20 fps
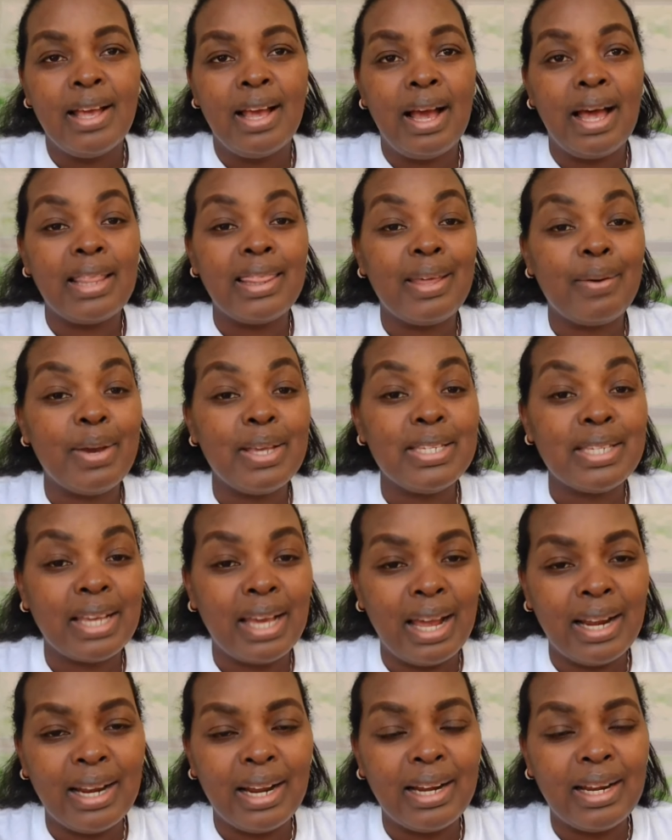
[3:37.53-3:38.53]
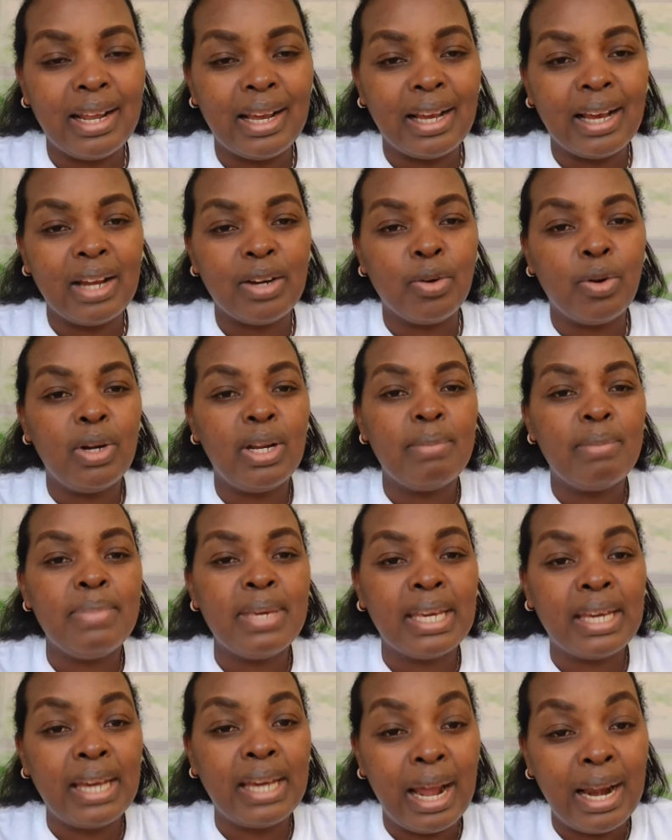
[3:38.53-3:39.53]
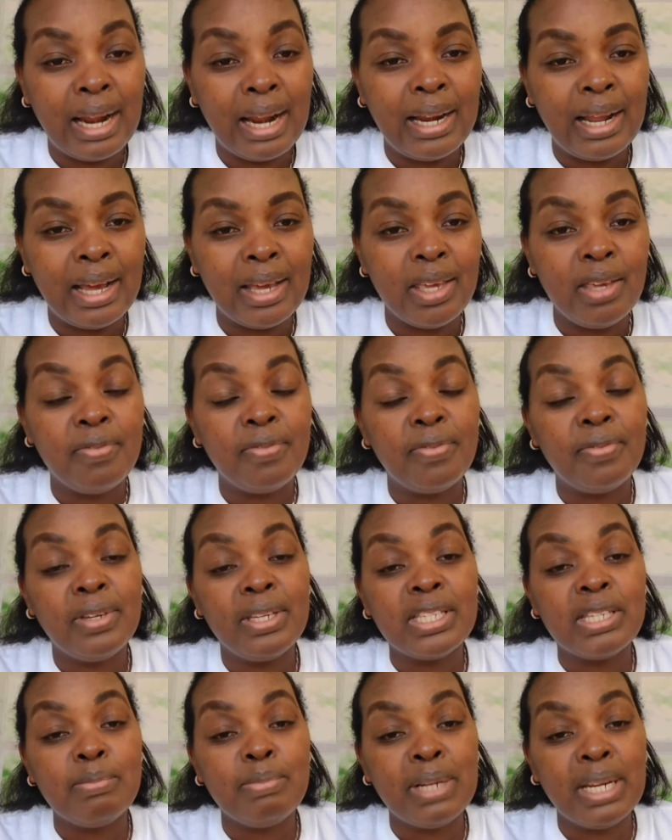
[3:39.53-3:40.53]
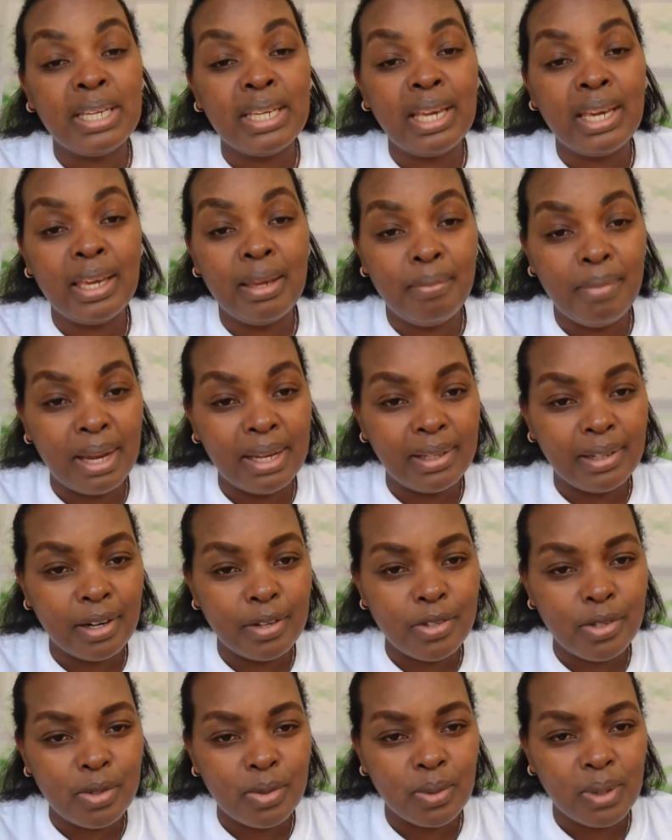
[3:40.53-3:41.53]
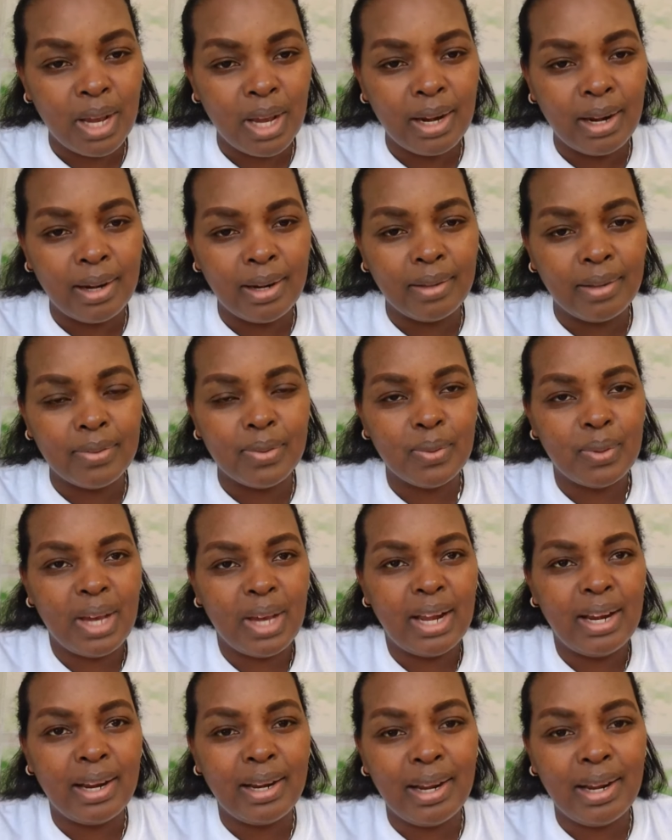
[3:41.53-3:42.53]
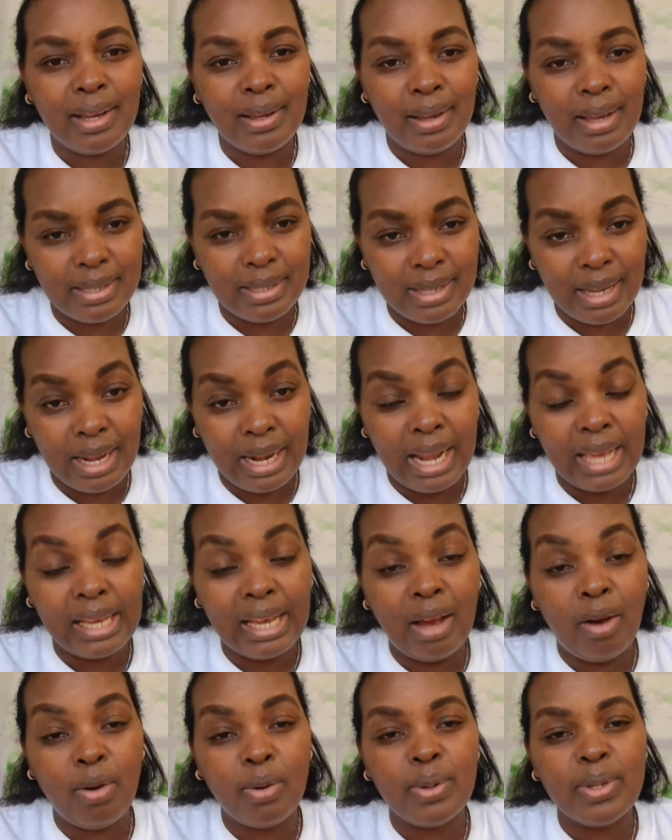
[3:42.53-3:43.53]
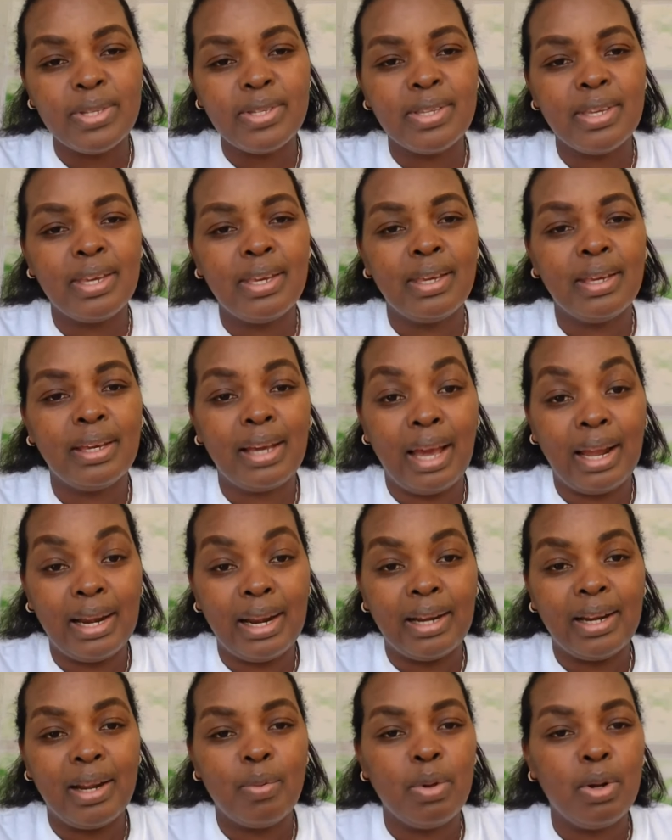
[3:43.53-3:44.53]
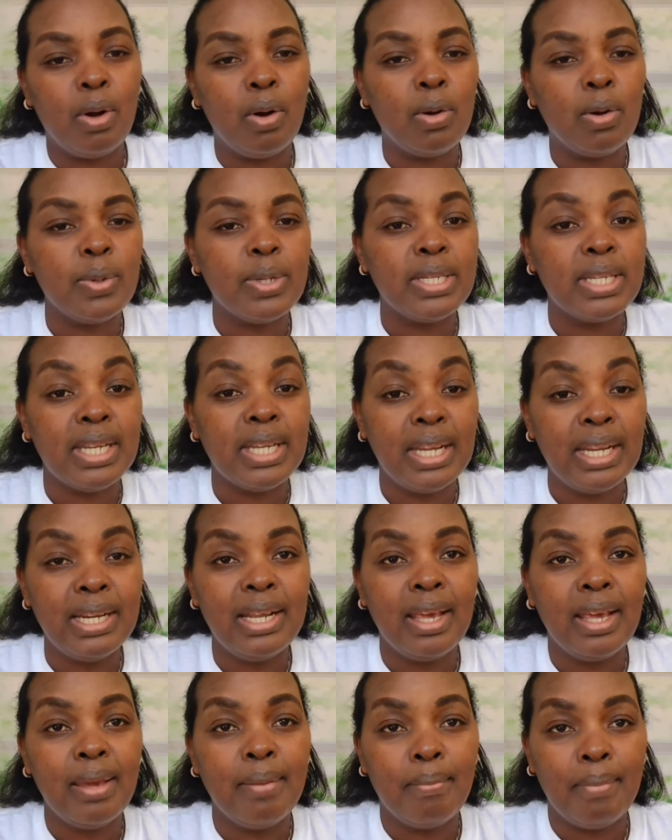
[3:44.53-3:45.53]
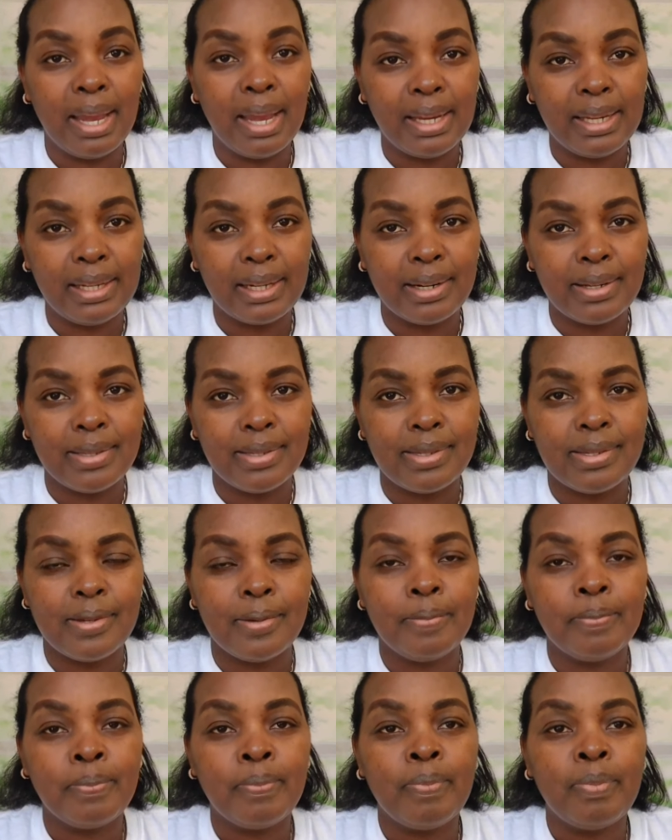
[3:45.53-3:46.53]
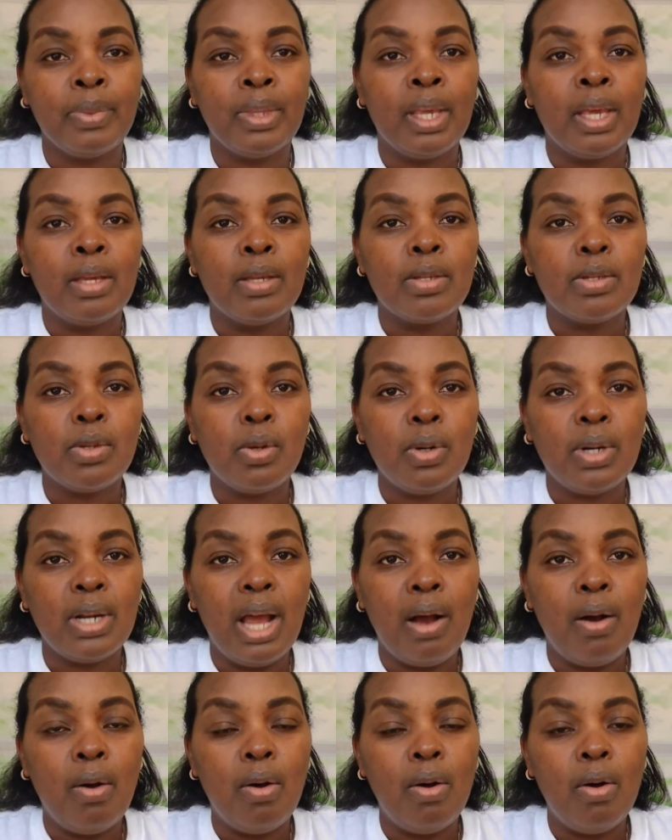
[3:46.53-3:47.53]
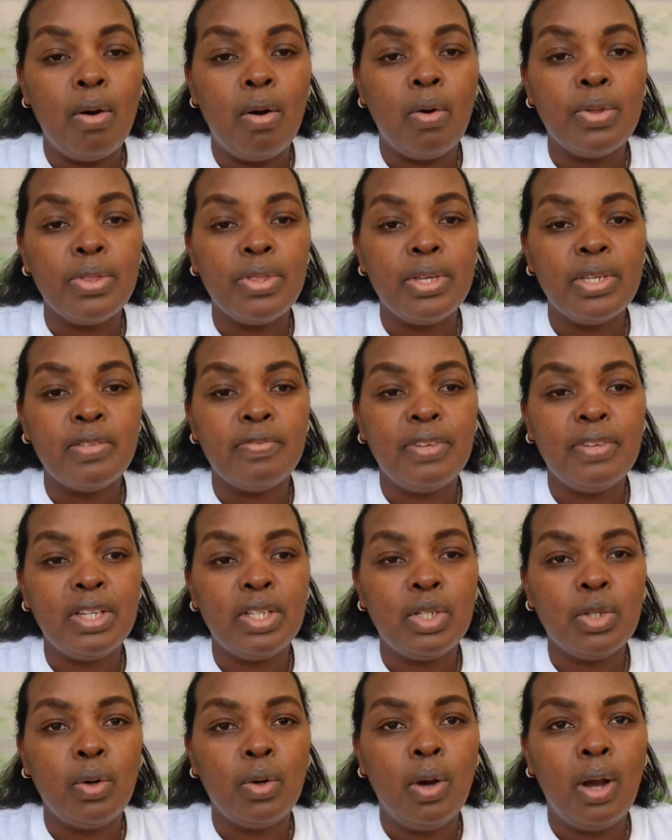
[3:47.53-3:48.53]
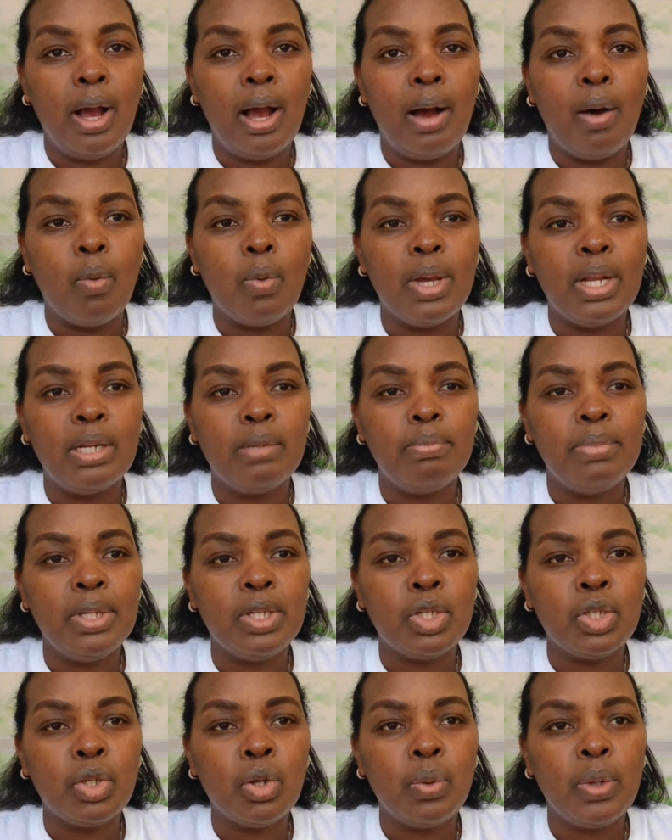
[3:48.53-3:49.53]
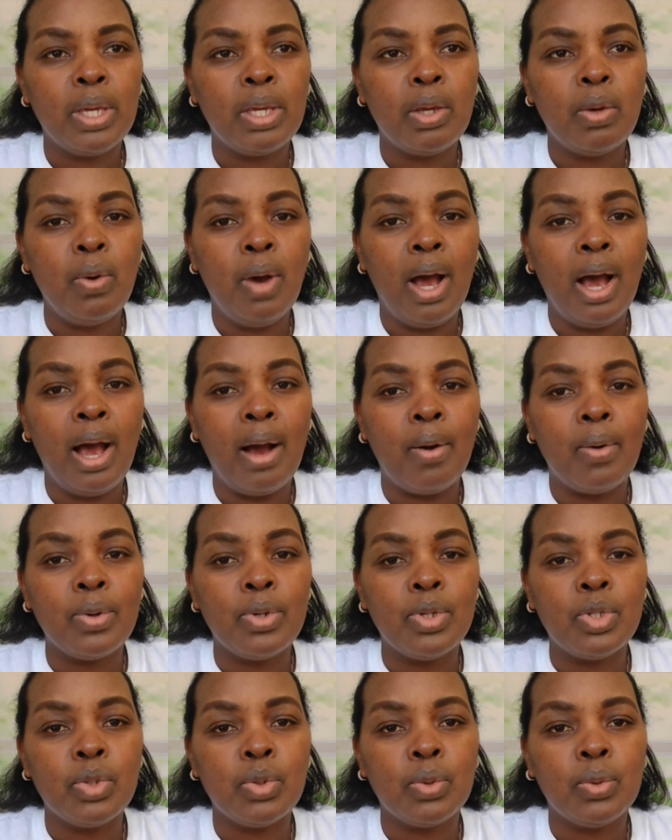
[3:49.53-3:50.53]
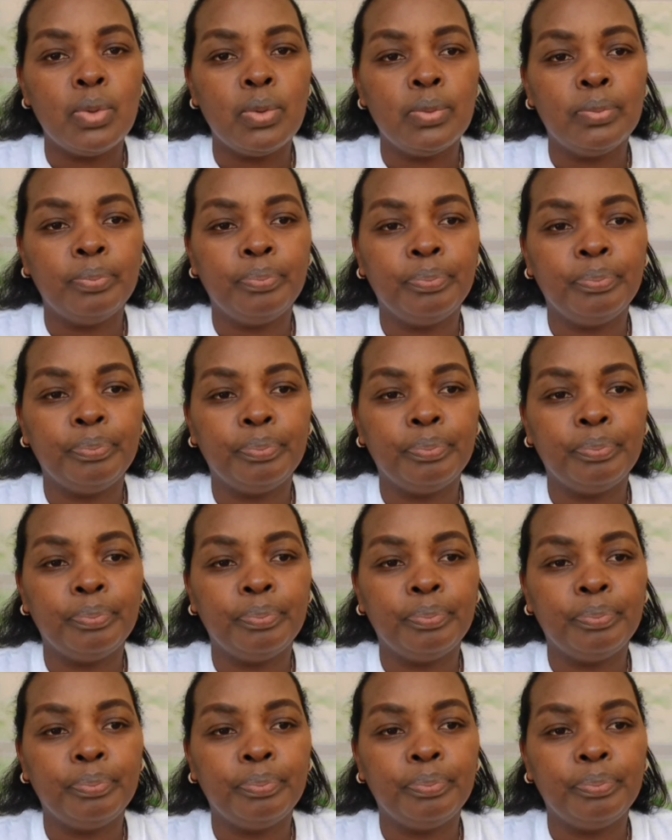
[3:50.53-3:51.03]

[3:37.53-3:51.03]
Otherwise, Canada can only be Canada if it's bringing immigrants to Canada. So Canada, as I, like I always say, Canada will always need immigrants. So now on this video, I will be showing you how to